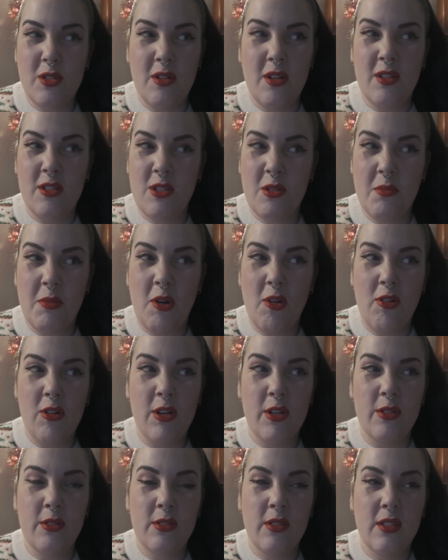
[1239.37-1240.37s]
and
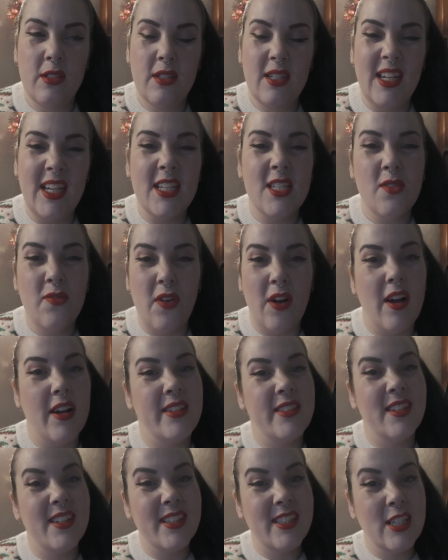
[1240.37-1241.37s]
tomorrow. It's
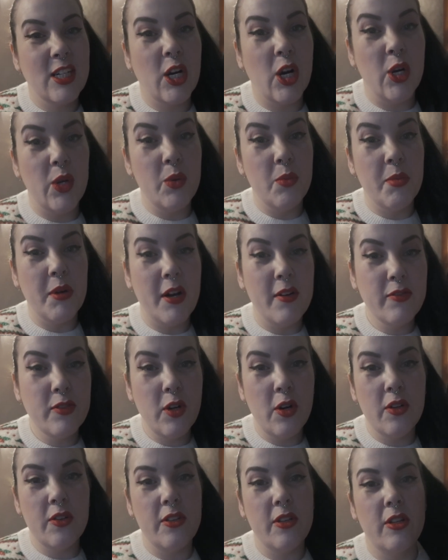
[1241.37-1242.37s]
fine, I can cope. I've
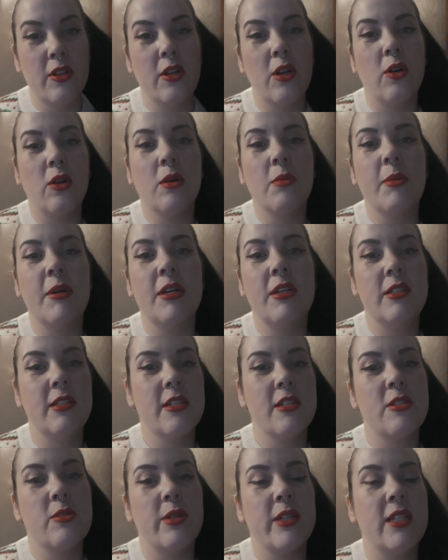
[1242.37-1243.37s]
got the log
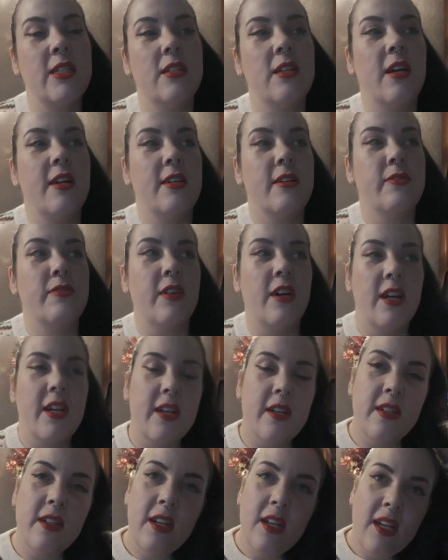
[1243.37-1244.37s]
burner so I can light a
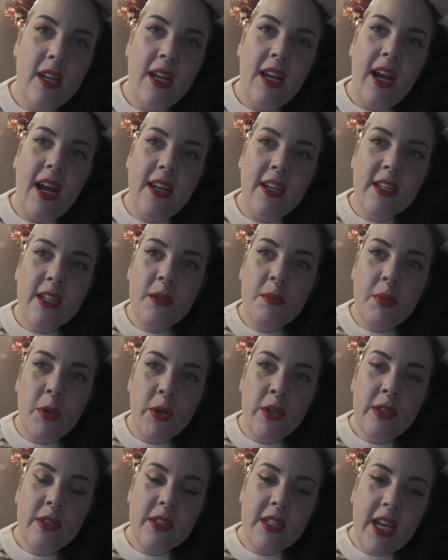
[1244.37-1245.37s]
fire, and I can
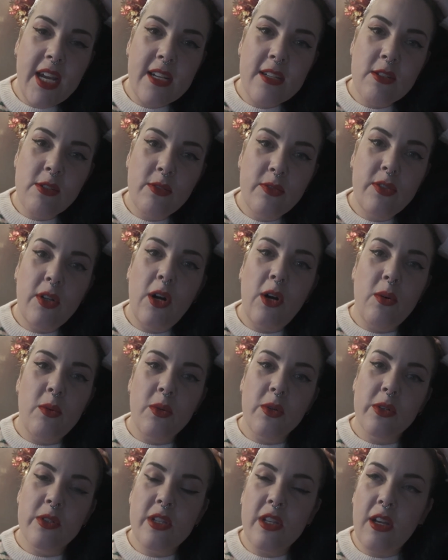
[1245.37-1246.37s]
boil the kettle for hot
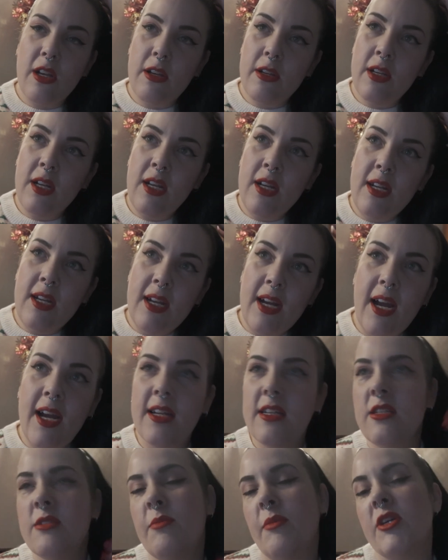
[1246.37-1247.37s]
water,
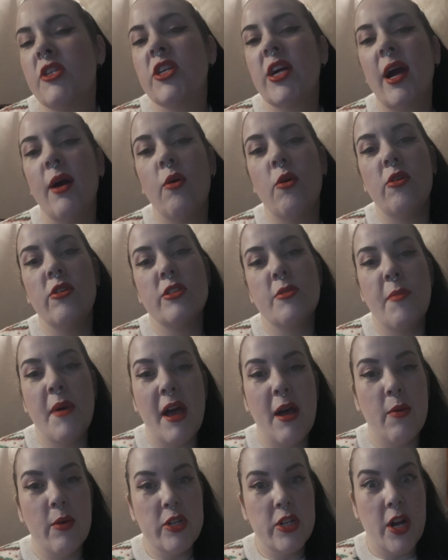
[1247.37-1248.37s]
and my shower is a
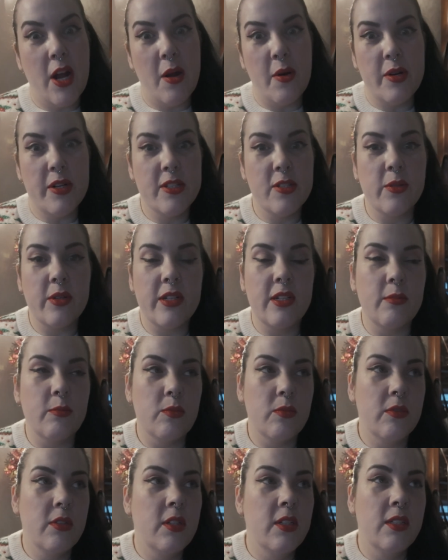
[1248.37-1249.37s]
power shower so I
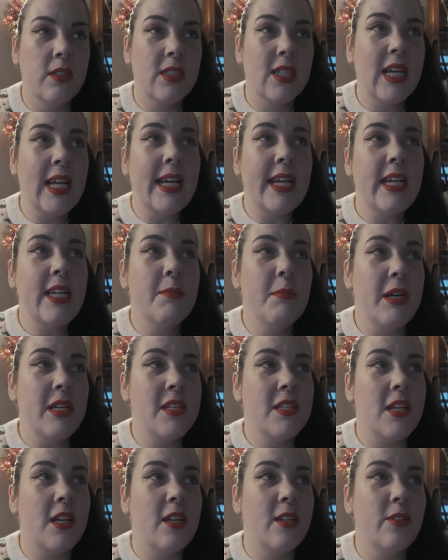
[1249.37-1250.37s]
can clean
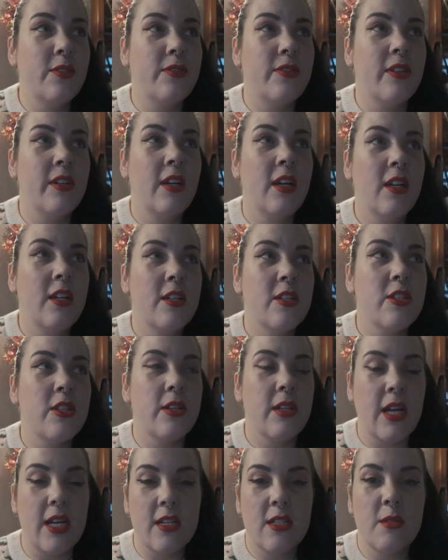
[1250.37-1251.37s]
myself. So
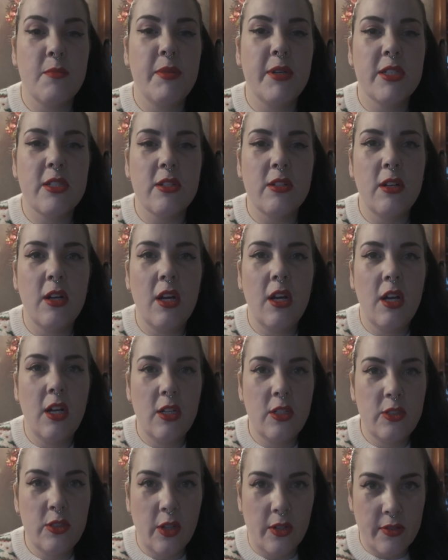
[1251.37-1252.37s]
yes, but
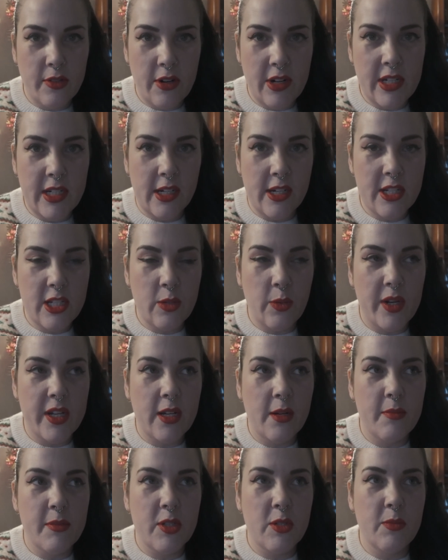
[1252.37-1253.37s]
not very nice to
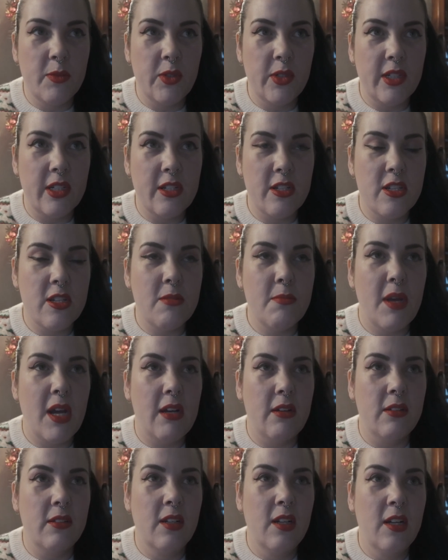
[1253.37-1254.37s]
wake up this morning and
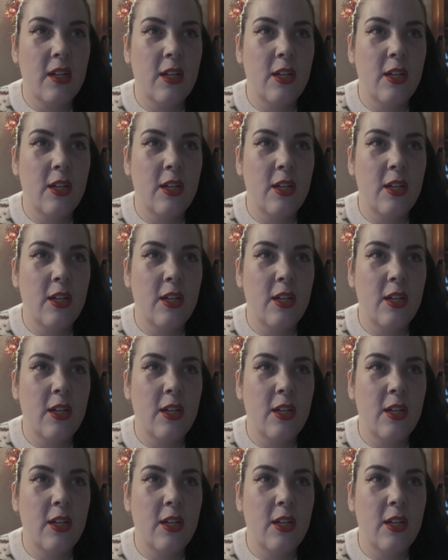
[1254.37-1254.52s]
smell